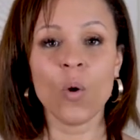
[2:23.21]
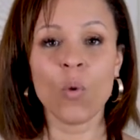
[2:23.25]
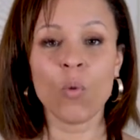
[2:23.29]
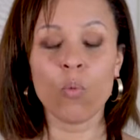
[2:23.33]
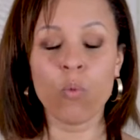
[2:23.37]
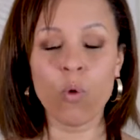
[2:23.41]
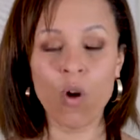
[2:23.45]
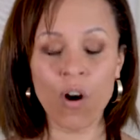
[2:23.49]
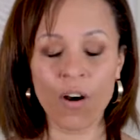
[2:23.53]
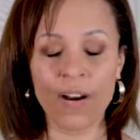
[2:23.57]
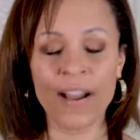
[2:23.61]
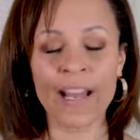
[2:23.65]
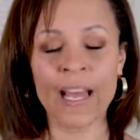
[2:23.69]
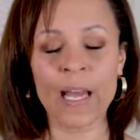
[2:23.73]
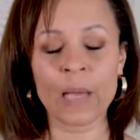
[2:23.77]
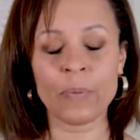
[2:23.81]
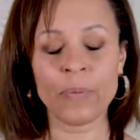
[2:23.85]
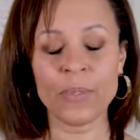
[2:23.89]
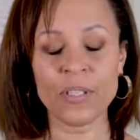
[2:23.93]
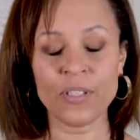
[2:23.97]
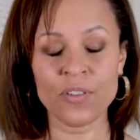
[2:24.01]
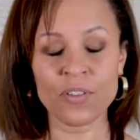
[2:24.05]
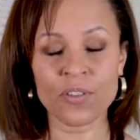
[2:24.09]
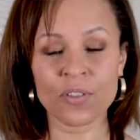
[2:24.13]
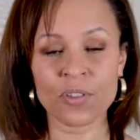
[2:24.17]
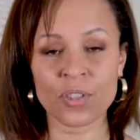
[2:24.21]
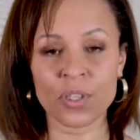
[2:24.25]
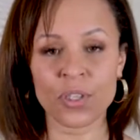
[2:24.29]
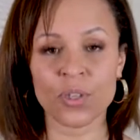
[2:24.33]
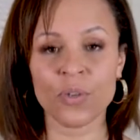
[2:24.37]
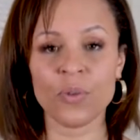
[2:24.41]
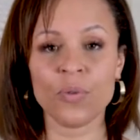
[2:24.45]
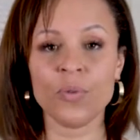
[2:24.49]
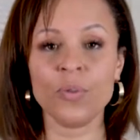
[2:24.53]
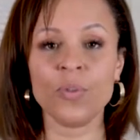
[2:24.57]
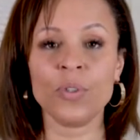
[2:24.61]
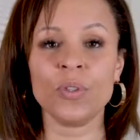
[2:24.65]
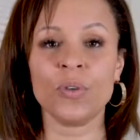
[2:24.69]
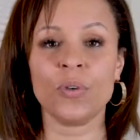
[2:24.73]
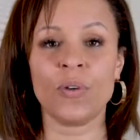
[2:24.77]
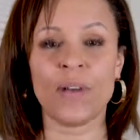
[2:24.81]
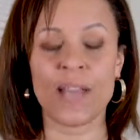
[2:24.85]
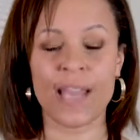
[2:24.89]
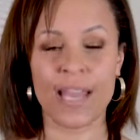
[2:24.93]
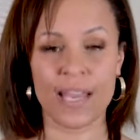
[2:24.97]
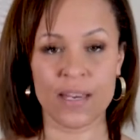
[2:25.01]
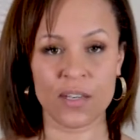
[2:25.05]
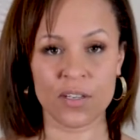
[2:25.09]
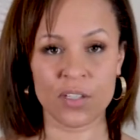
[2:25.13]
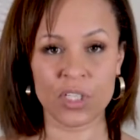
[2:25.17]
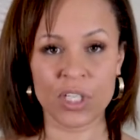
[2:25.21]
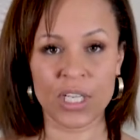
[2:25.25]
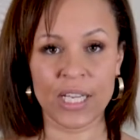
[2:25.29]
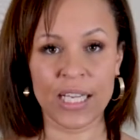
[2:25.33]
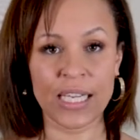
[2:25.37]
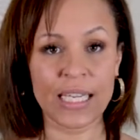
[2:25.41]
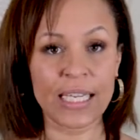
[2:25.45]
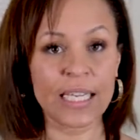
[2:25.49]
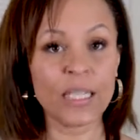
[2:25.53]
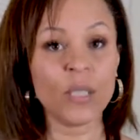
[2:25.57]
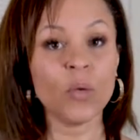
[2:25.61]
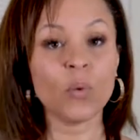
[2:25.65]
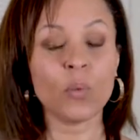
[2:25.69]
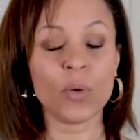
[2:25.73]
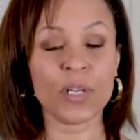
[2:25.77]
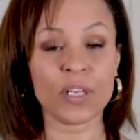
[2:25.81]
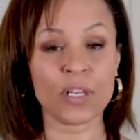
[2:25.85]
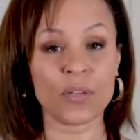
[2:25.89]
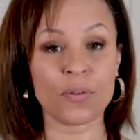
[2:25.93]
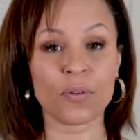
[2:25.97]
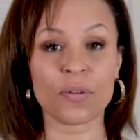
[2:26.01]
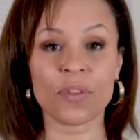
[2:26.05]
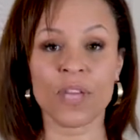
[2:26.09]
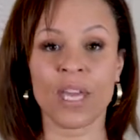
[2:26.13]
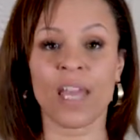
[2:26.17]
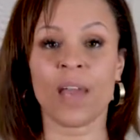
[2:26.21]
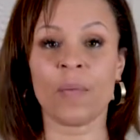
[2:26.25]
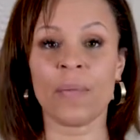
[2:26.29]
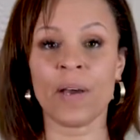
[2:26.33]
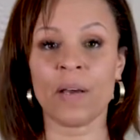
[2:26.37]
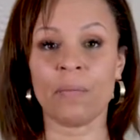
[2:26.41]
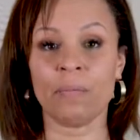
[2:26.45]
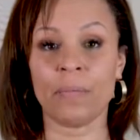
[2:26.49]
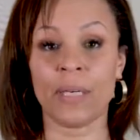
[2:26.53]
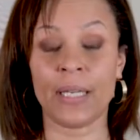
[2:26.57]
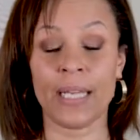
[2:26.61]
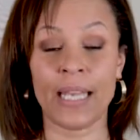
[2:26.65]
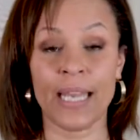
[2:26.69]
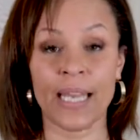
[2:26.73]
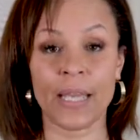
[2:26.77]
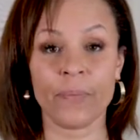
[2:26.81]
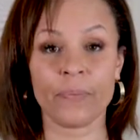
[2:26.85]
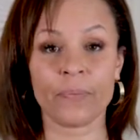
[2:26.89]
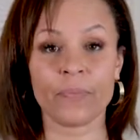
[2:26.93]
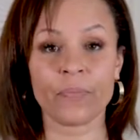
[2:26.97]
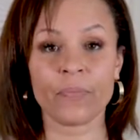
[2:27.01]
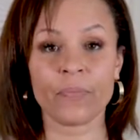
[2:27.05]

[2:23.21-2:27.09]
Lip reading: What happens to your energy when you think about money?